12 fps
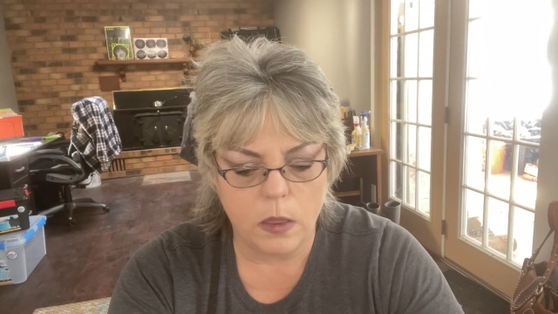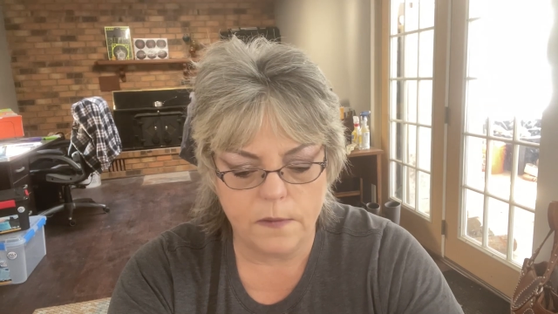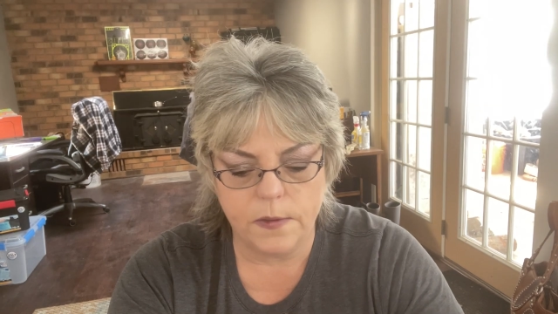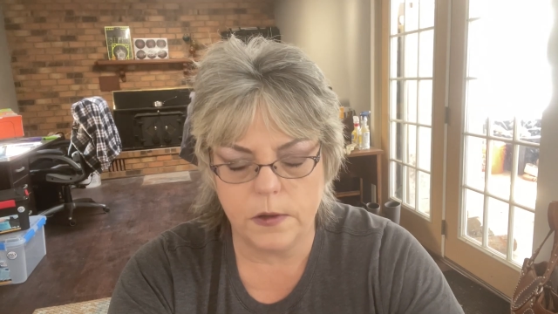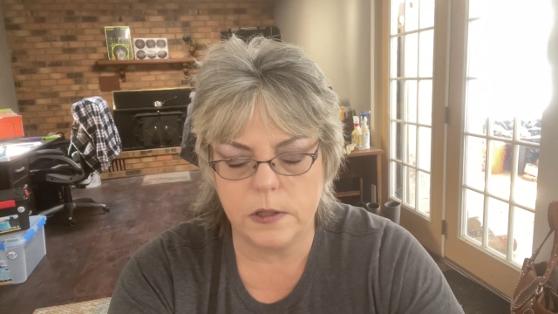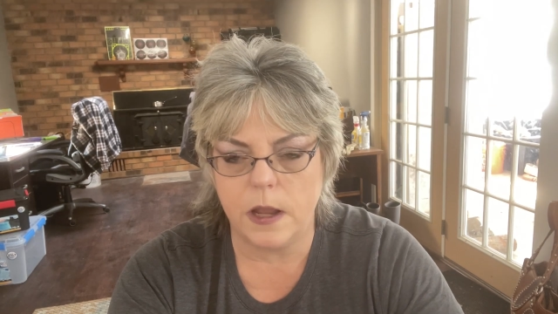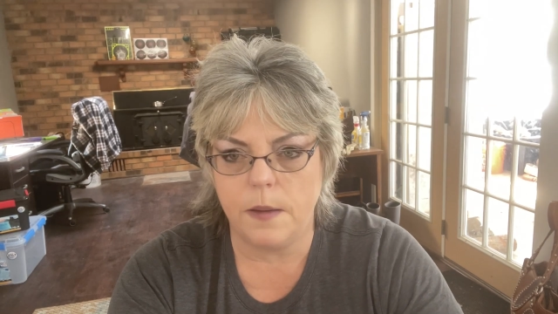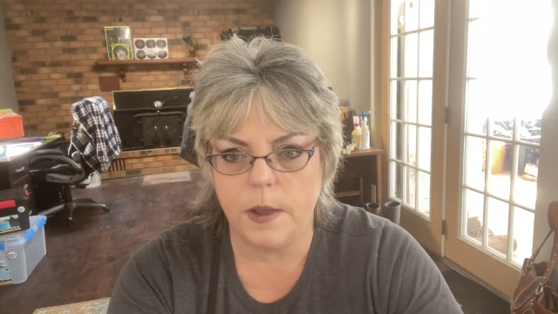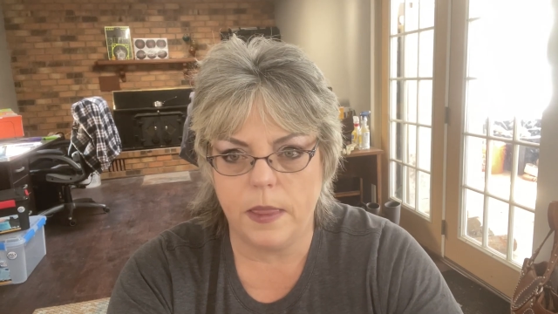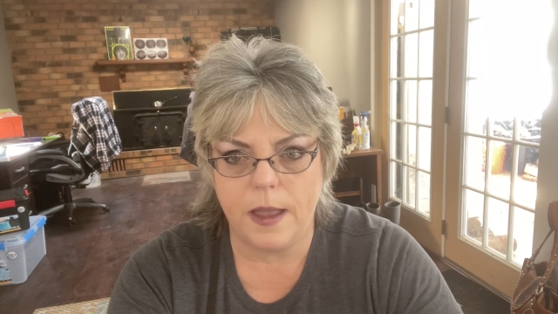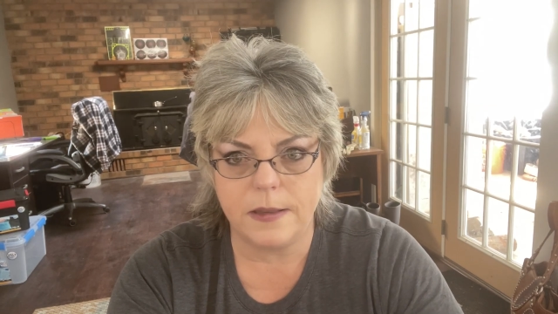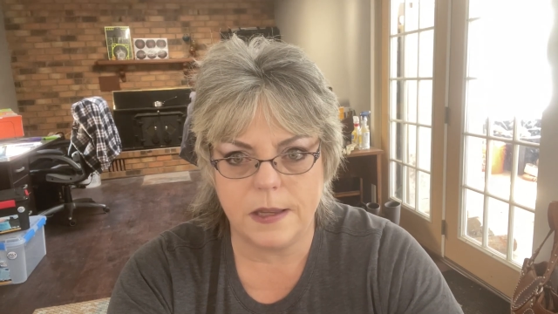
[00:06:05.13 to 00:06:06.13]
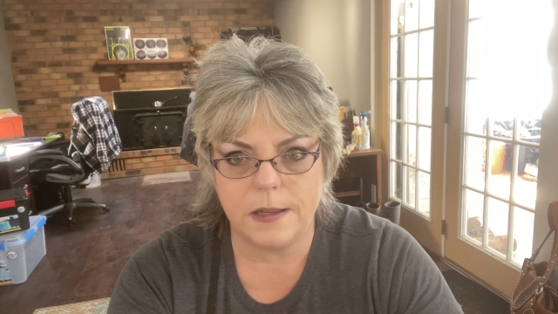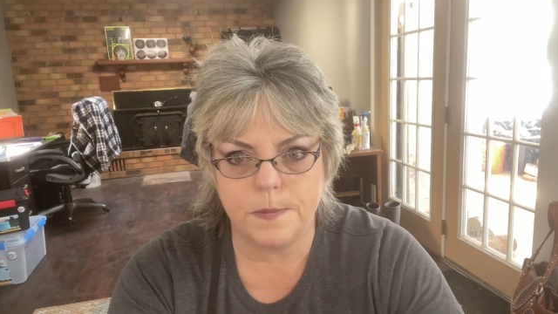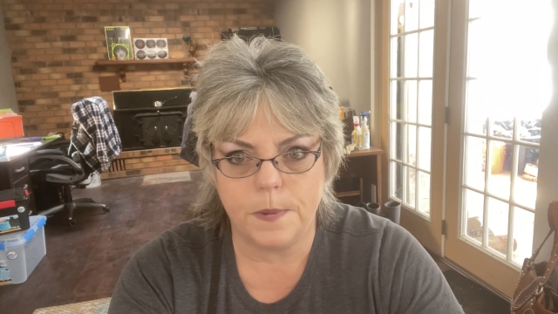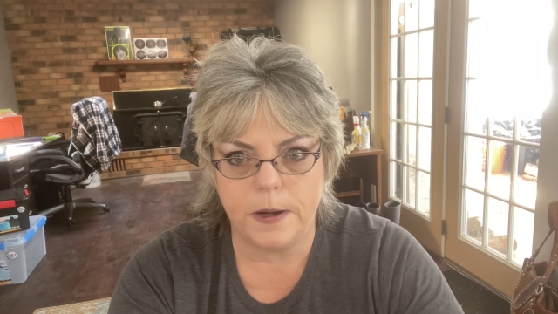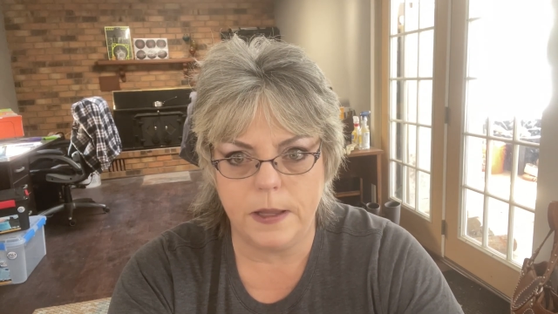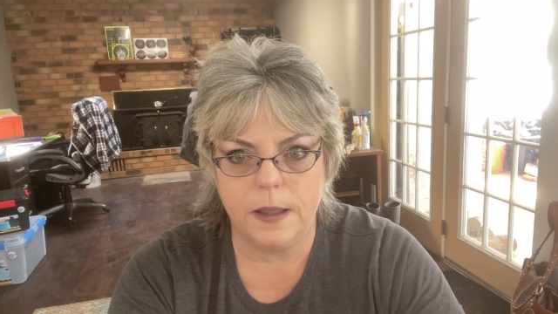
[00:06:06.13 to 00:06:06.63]
of those MLSs,
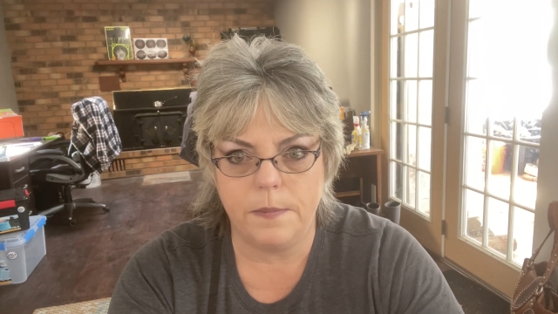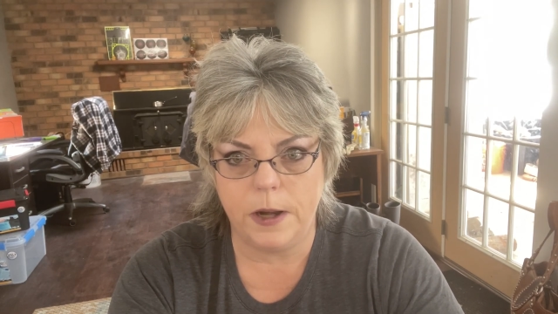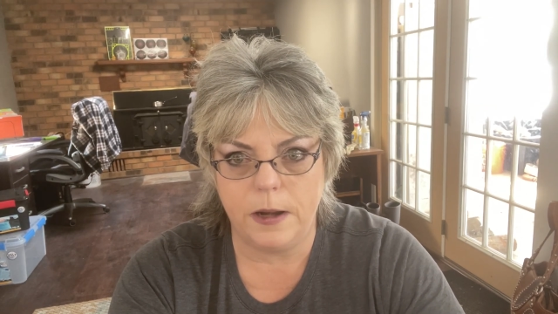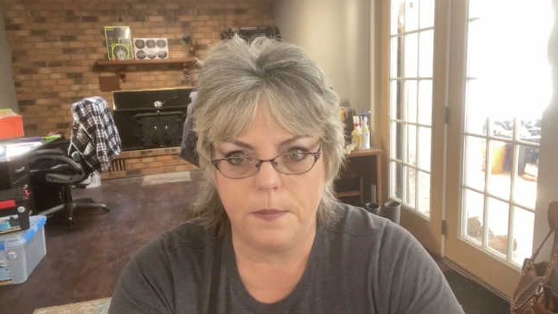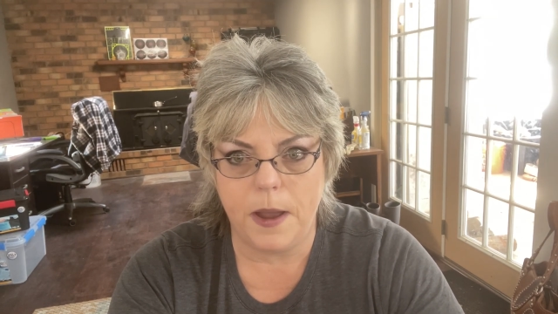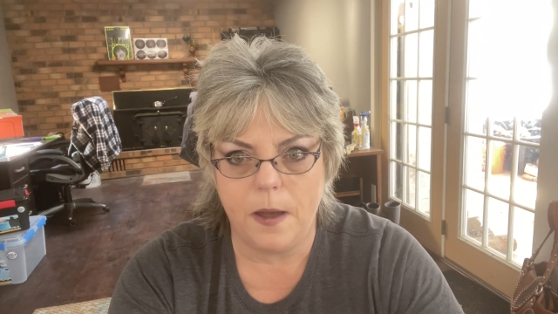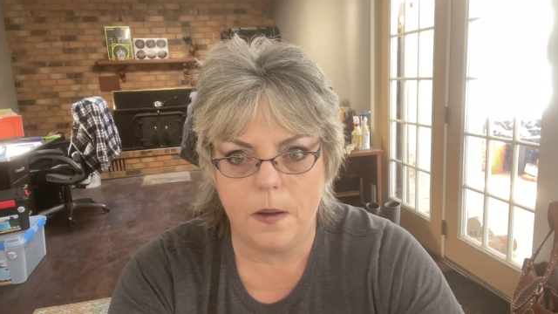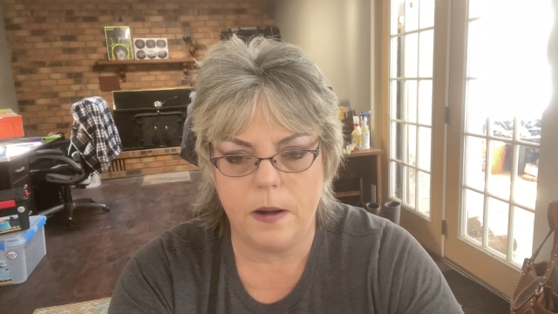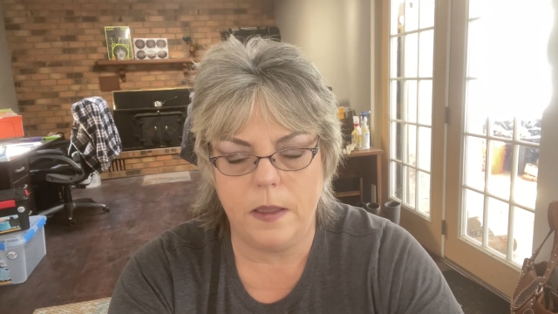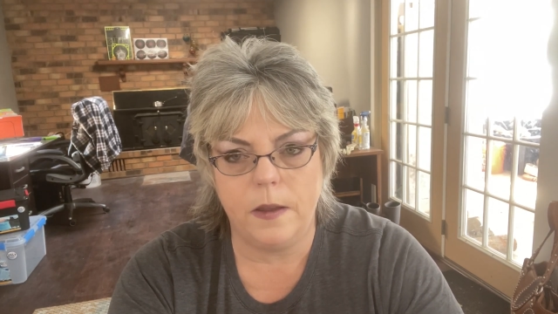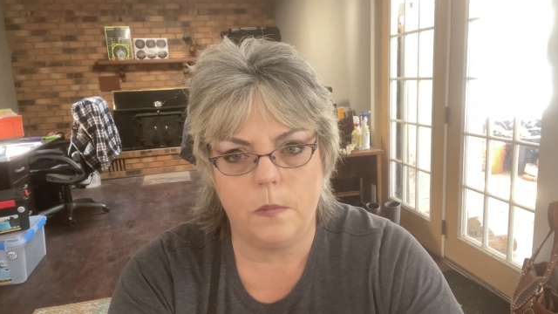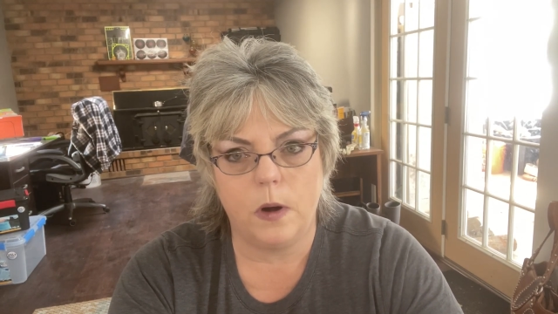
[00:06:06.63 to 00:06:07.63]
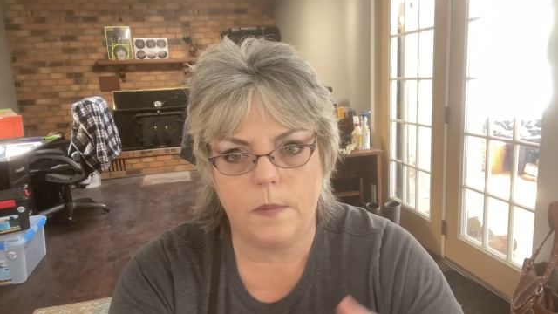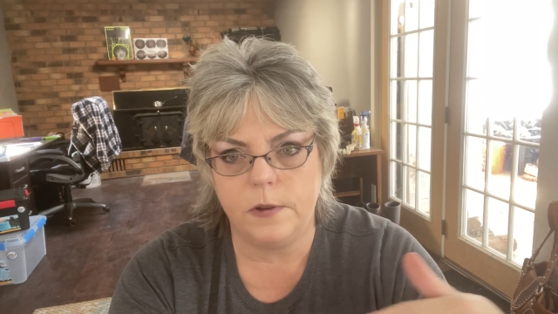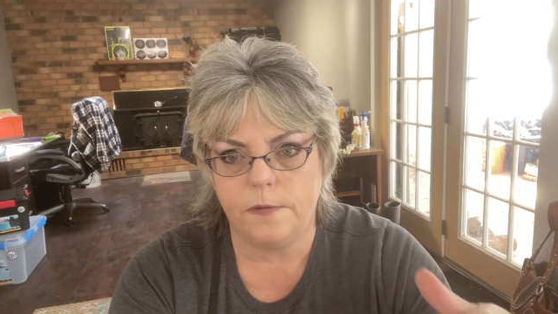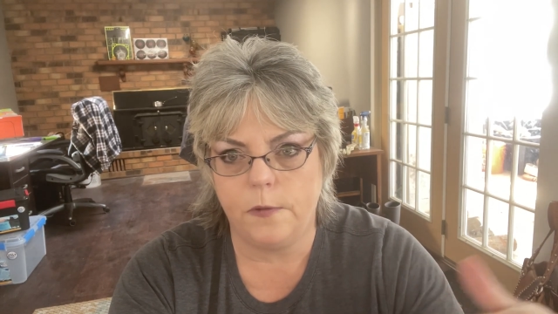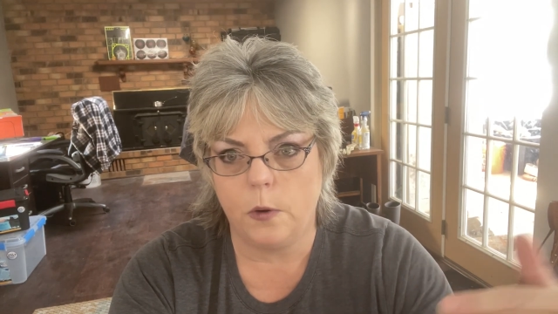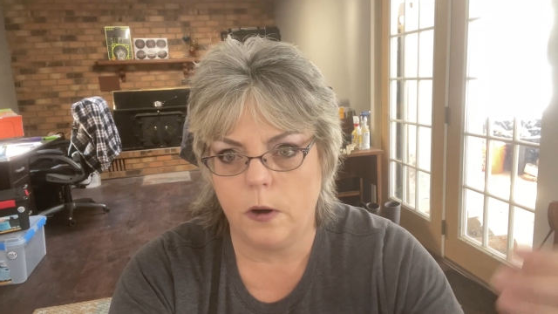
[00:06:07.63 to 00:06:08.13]
pretty limited amount, and then we're up
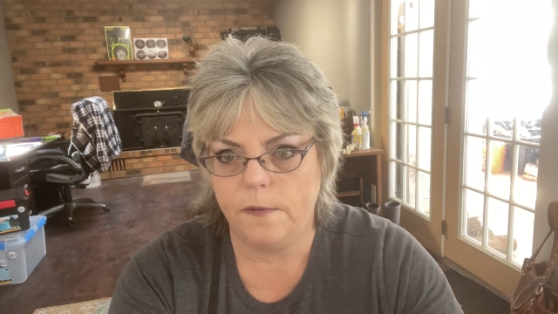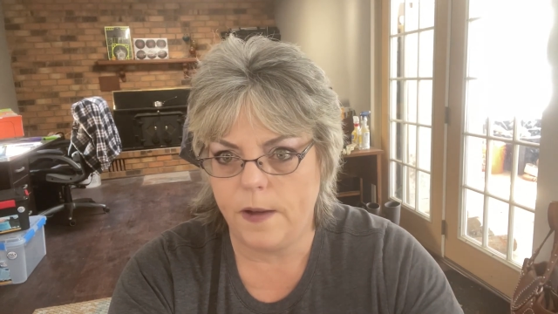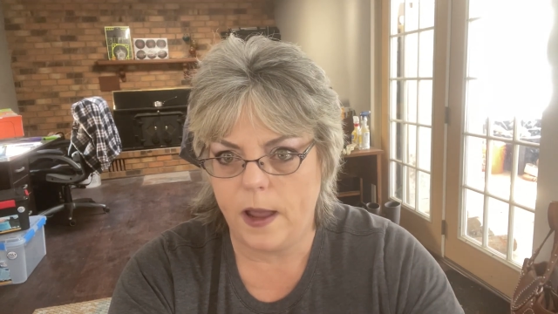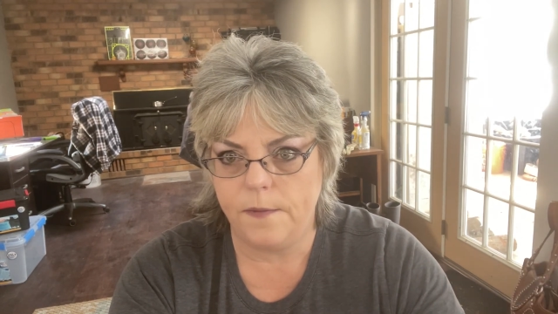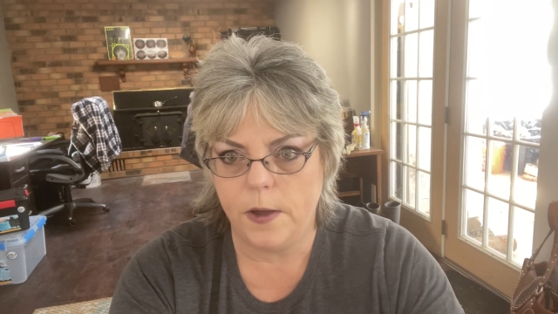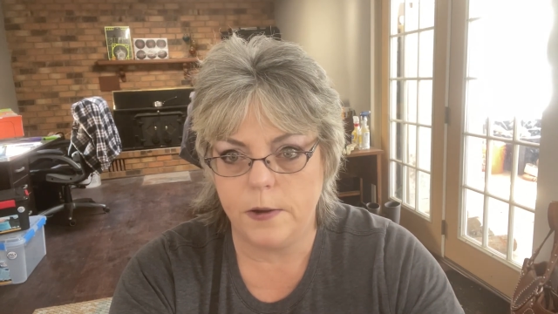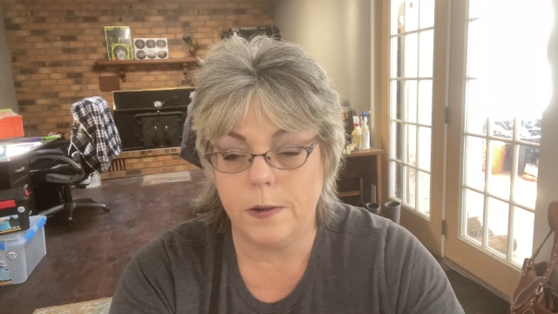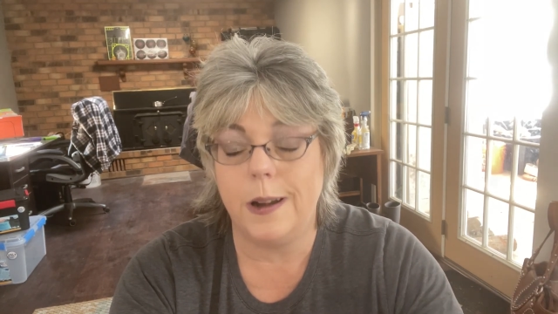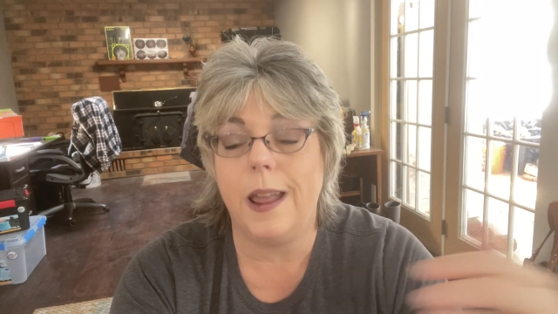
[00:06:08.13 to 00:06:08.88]
to 400 or 500,